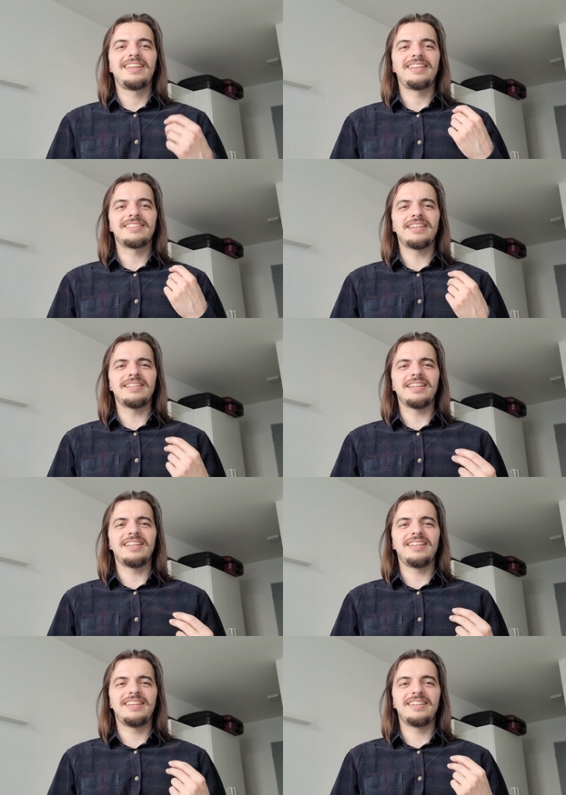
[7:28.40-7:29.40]
he is not
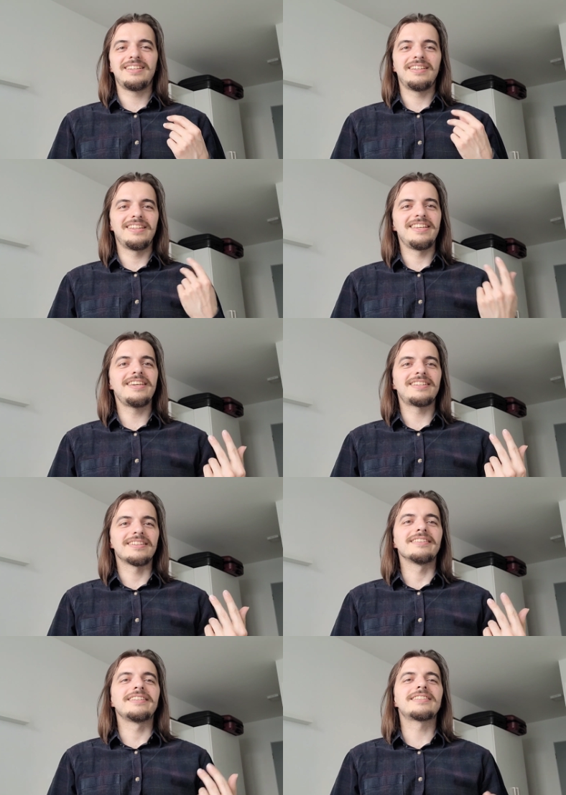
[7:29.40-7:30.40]
and um, yet
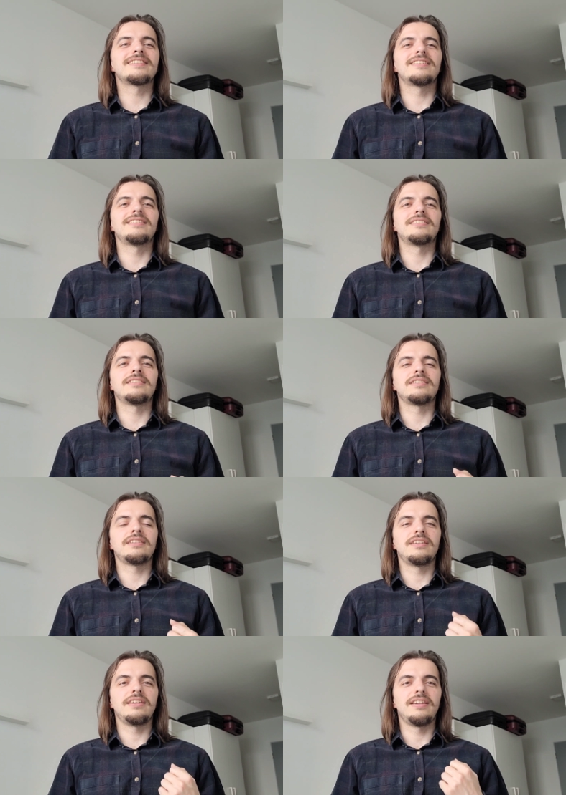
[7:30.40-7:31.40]
at least uh,
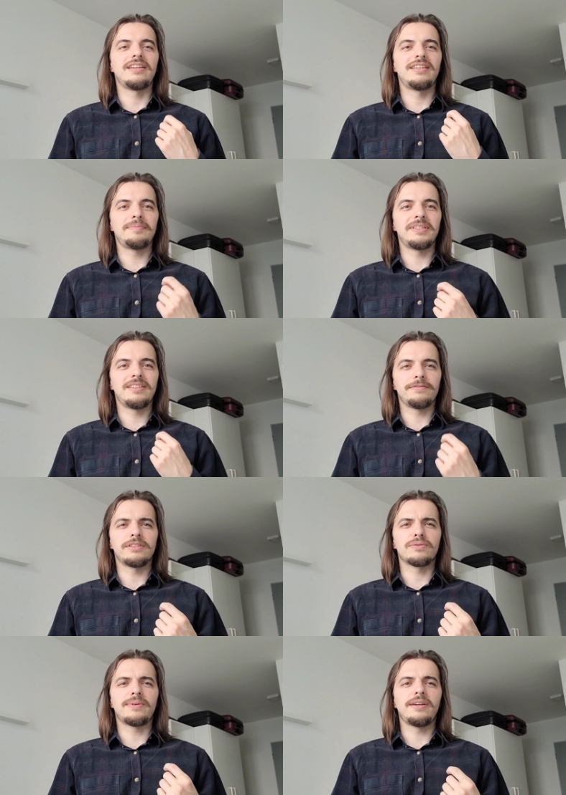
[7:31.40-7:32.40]
adept enough
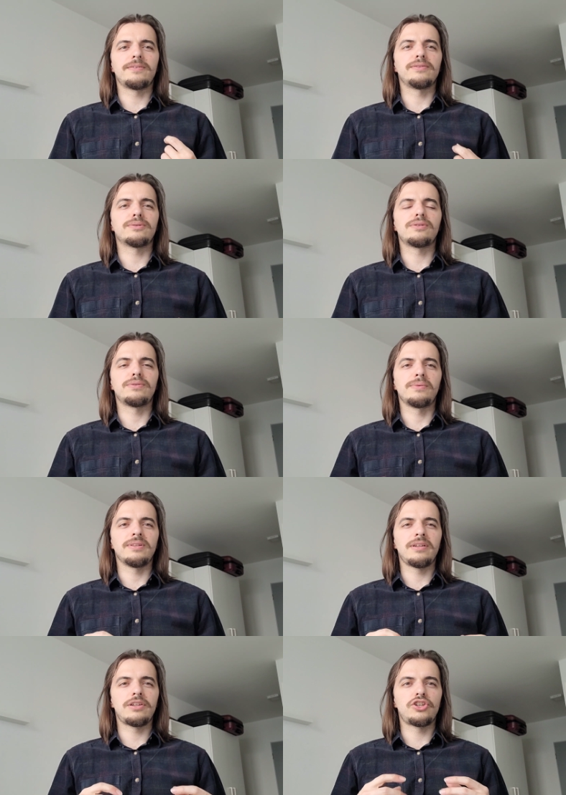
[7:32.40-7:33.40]
as a writer in order to
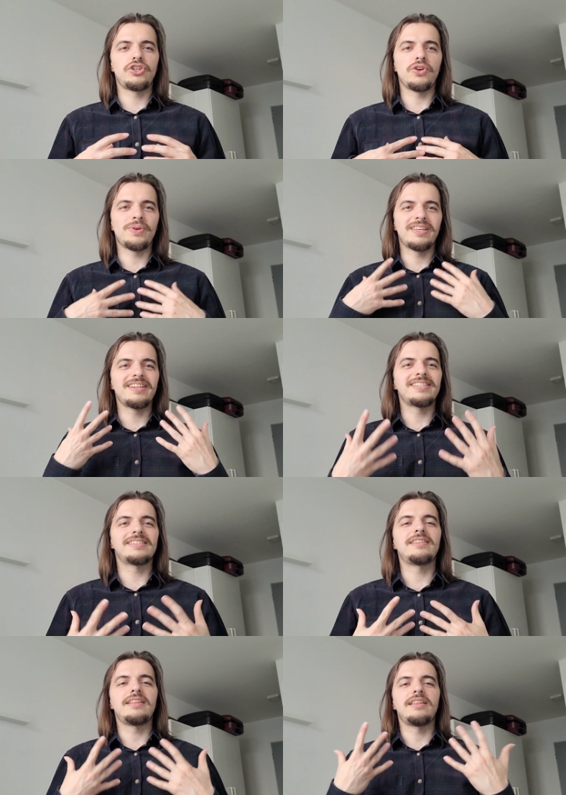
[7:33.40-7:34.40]
really
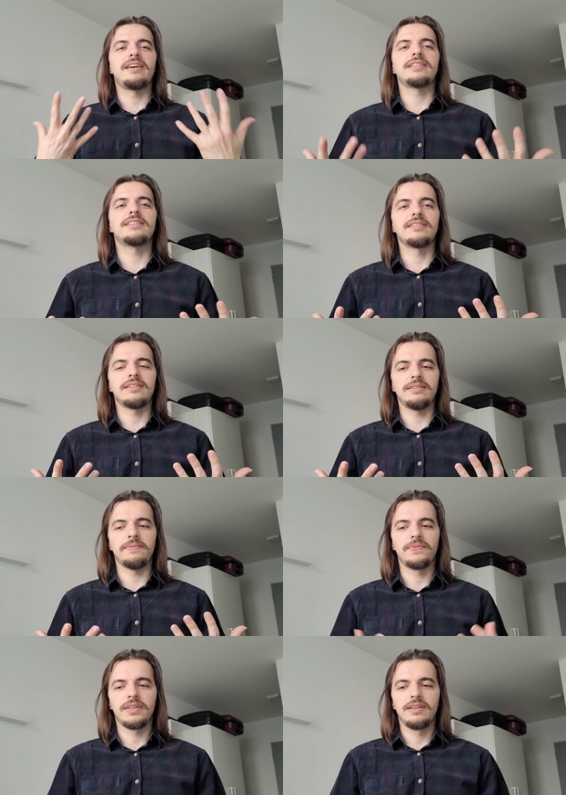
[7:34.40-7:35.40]
showcase that uh,
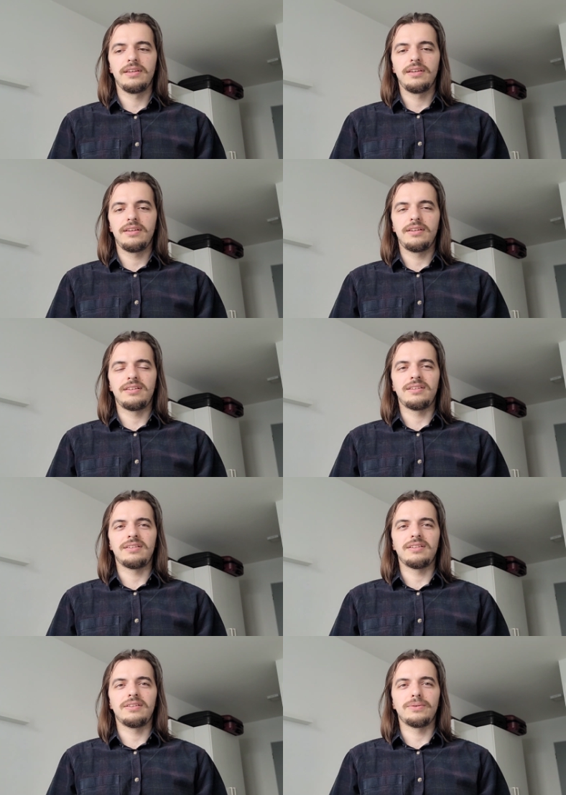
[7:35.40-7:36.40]

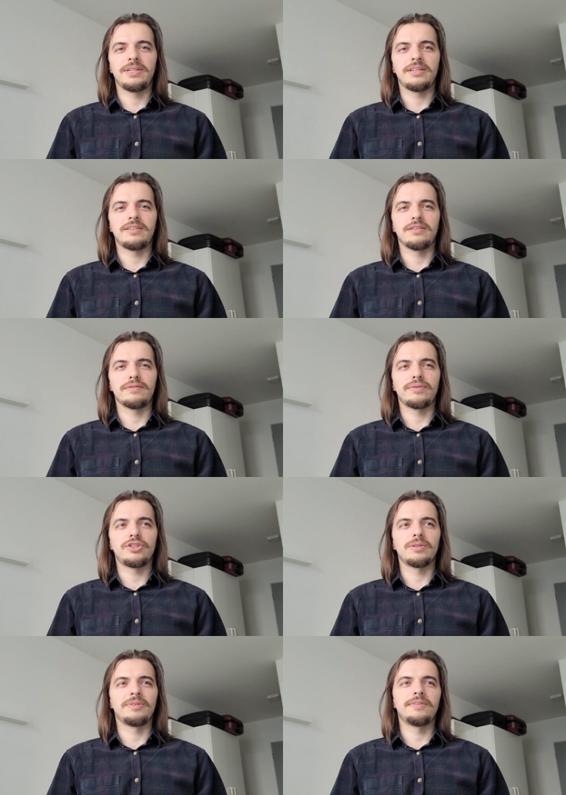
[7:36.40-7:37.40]
you know that
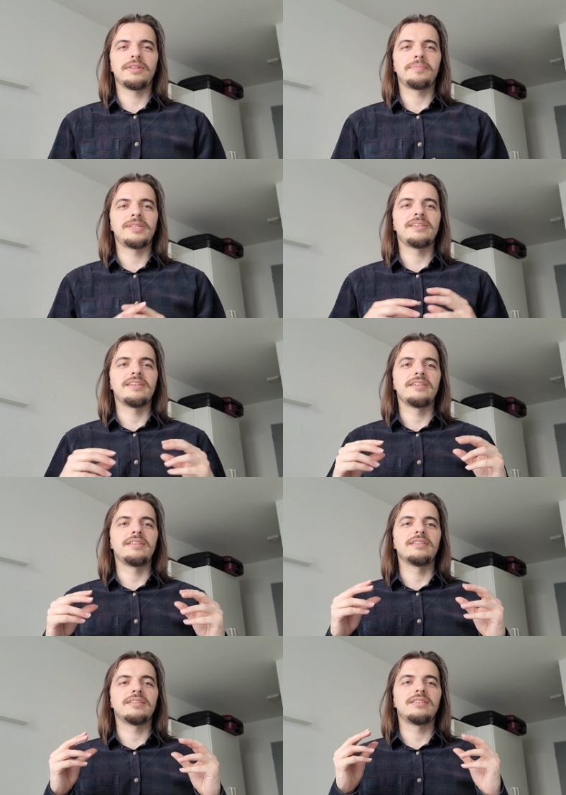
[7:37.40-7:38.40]
friendship developing
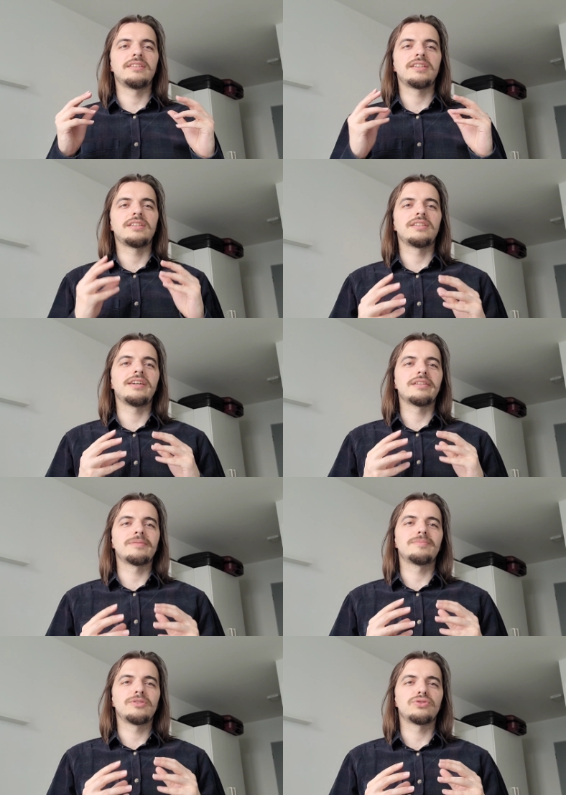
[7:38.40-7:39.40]
in
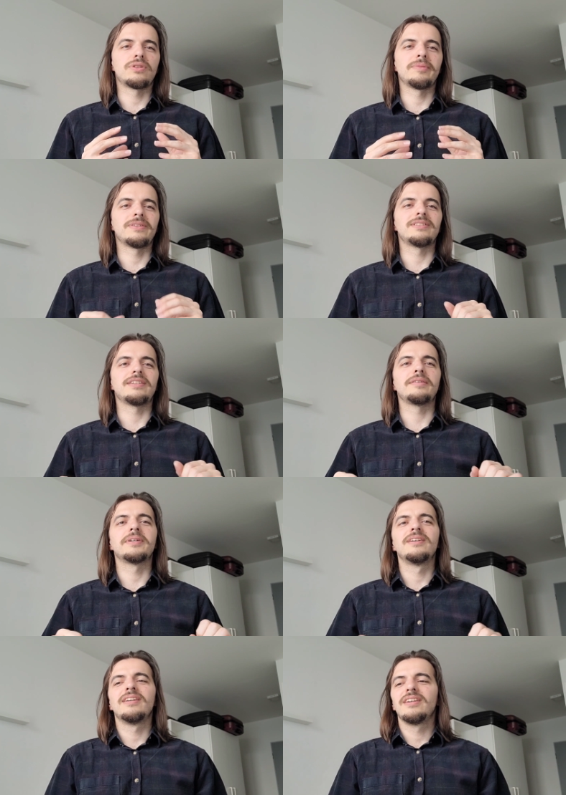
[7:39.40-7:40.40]
that short amount of time,
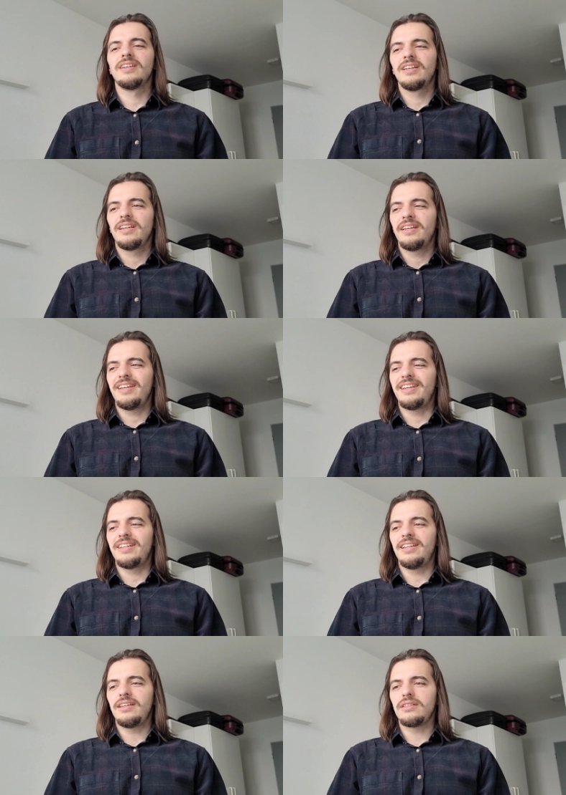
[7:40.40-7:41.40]

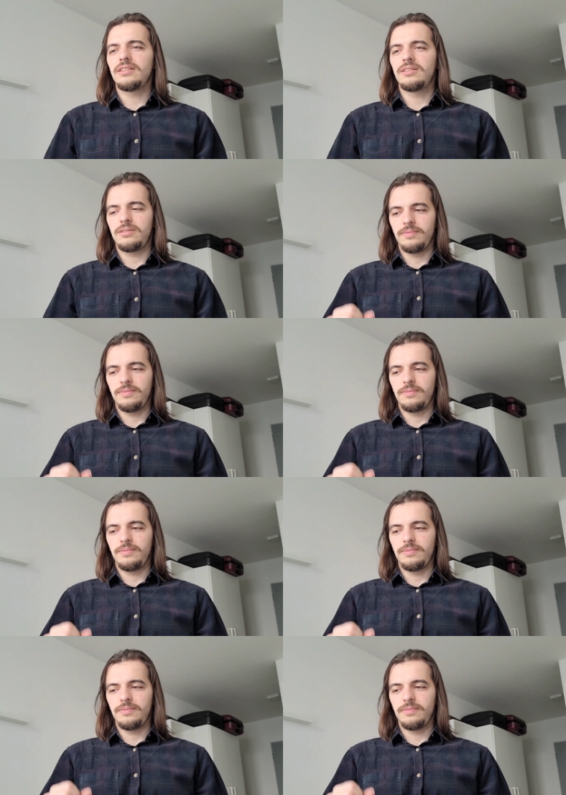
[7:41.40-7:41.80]
and that